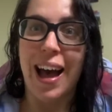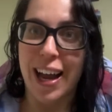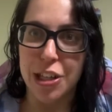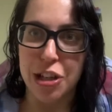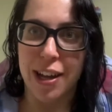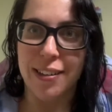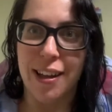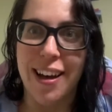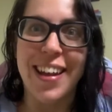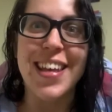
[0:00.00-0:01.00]
I chat a
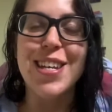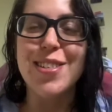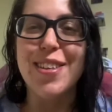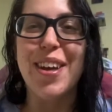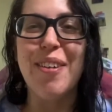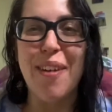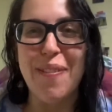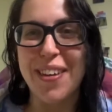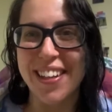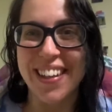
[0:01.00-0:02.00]
lot, so there
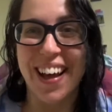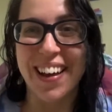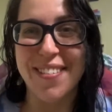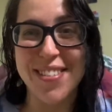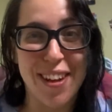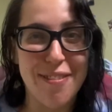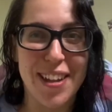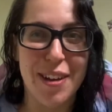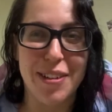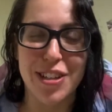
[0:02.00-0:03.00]
might be a lot of stuff
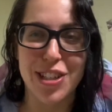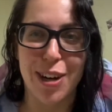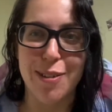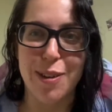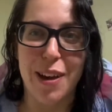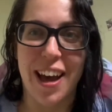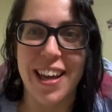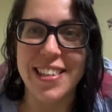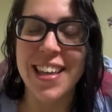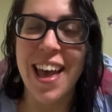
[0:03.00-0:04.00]
that I want to share with you
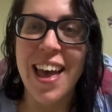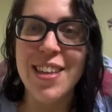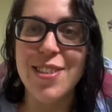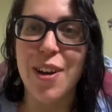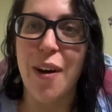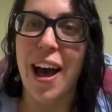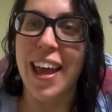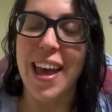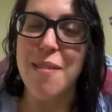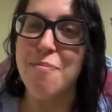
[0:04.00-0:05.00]
guys. So I
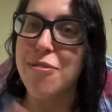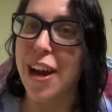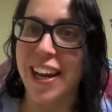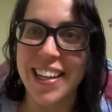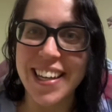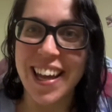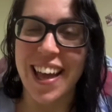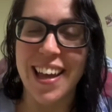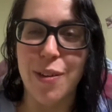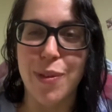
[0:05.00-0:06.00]
am pregnant
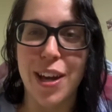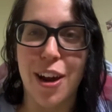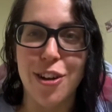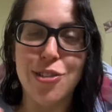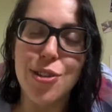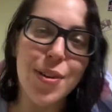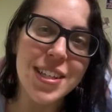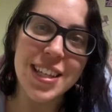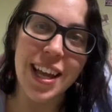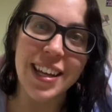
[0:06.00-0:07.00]
and we are so
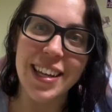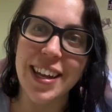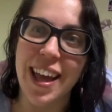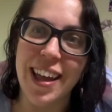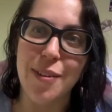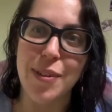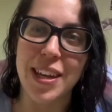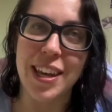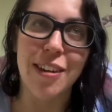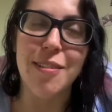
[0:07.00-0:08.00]
excited and we
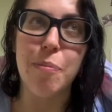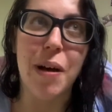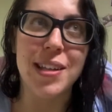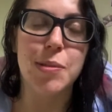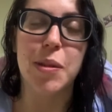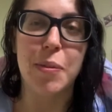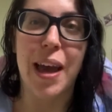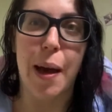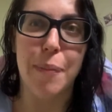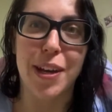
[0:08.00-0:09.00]
couldn't possibly be
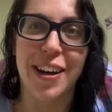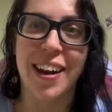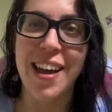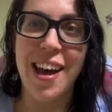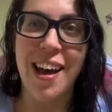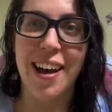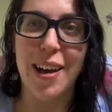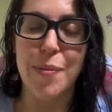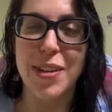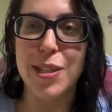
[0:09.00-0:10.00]
happier.
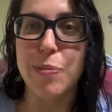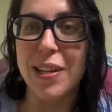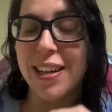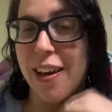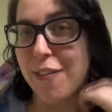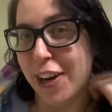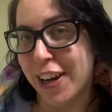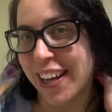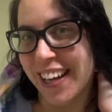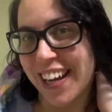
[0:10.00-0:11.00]
It has been a
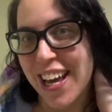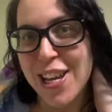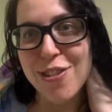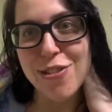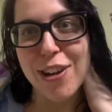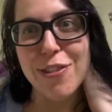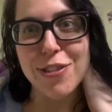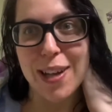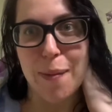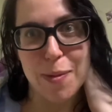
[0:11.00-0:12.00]
very stressful
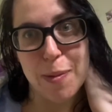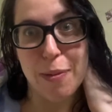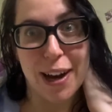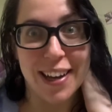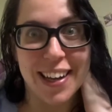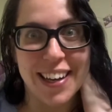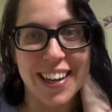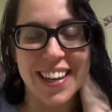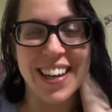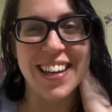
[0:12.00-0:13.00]
time to be pregnant
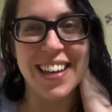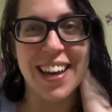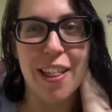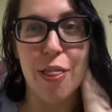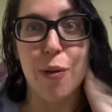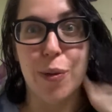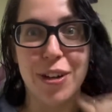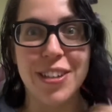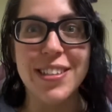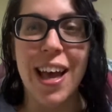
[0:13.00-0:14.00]
in the
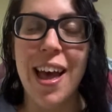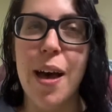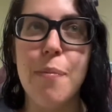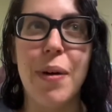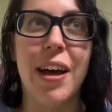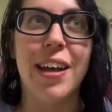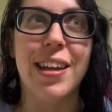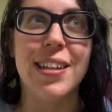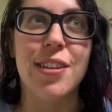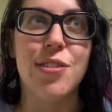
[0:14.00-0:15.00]
world, but
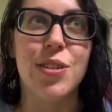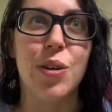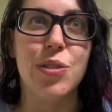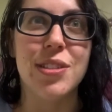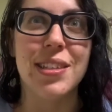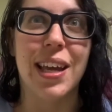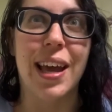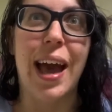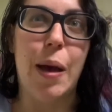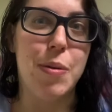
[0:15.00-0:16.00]
it's also just like a
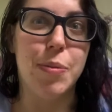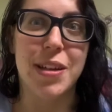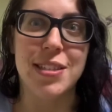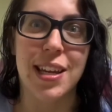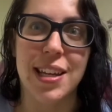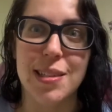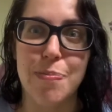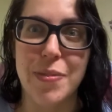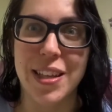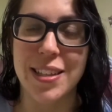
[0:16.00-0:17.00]
happy blessing and
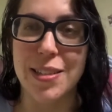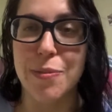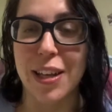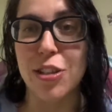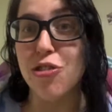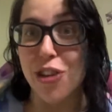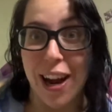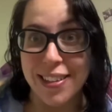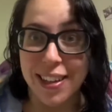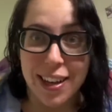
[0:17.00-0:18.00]
something that's like
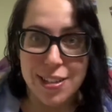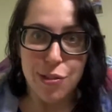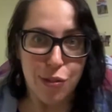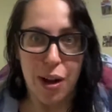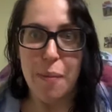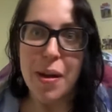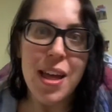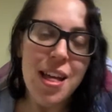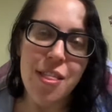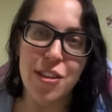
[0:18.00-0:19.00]
distracting us from
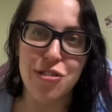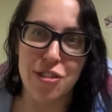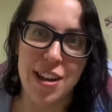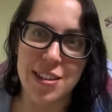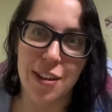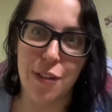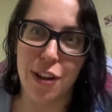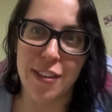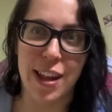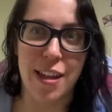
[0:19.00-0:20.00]
the stress of
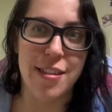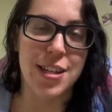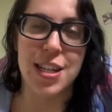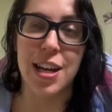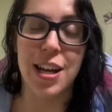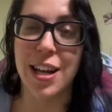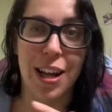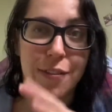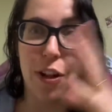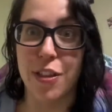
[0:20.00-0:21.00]
all the
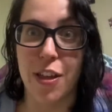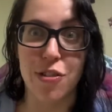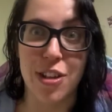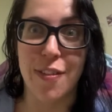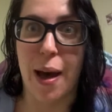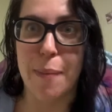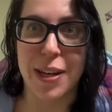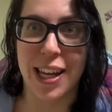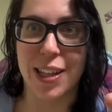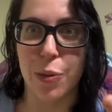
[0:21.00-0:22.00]
other stuff
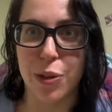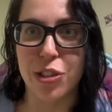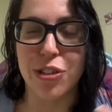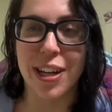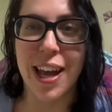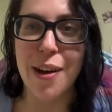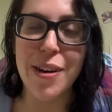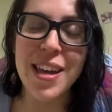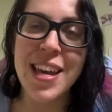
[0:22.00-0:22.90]
happening in the world right now.